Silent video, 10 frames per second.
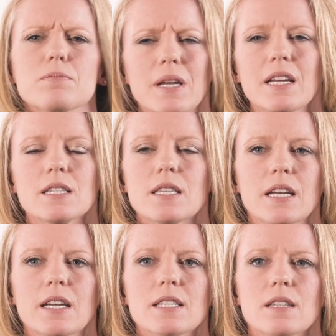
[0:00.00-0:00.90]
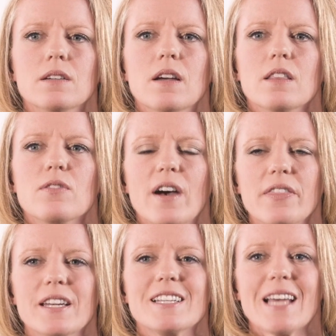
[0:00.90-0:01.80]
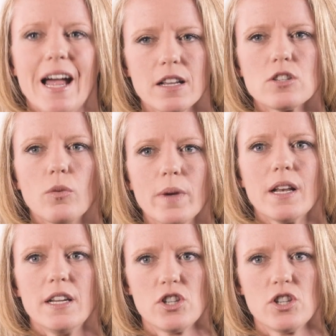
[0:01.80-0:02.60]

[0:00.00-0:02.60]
thing is the fact that it's anatomically